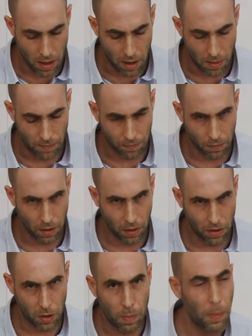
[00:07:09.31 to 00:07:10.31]

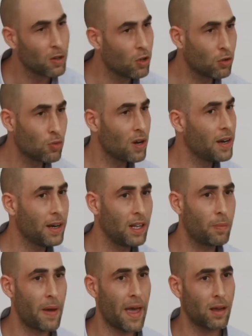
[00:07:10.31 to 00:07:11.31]
that people don't really
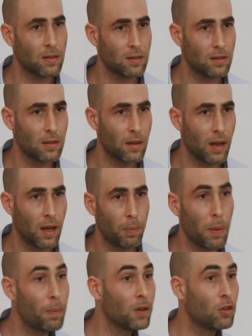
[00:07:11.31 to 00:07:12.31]
need banks, and
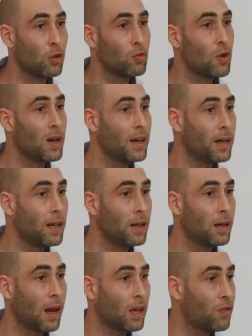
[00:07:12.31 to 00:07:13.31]
people don't really
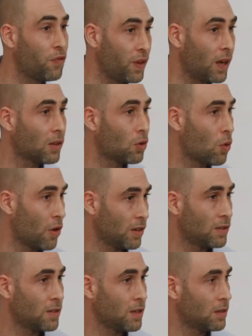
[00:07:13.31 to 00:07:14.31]
need like fiat
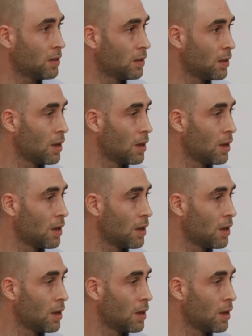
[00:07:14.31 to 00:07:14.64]
currencies,